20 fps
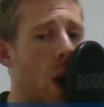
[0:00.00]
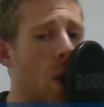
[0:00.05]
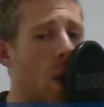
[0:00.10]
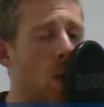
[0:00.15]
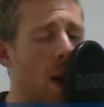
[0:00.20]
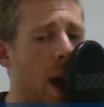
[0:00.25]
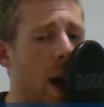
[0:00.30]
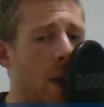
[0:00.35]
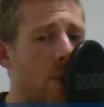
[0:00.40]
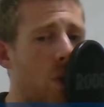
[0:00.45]

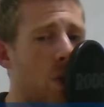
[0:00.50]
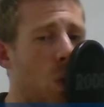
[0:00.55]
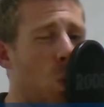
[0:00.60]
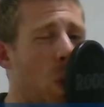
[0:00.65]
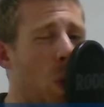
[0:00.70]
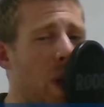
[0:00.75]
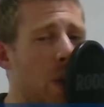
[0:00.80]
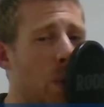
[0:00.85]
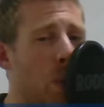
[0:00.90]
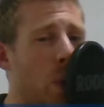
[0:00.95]
only have to
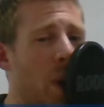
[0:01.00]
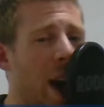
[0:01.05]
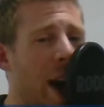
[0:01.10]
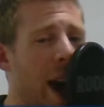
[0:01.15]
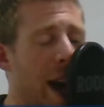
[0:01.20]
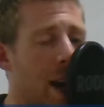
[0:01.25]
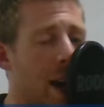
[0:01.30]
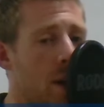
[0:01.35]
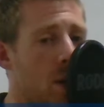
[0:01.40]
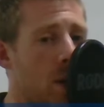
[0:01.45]
whisper a
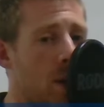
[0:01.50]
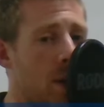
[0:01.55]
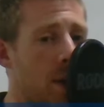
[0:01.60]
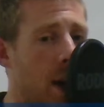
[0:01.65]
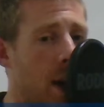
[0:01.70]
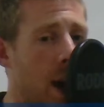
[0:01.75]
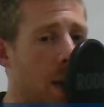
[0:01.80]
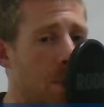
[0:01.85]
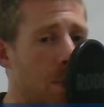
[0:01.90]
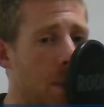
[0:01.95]
hint at
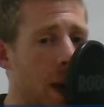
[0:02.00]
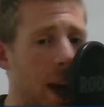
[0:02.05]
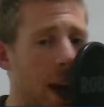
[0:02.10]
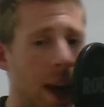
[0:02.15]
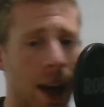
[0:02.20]
time,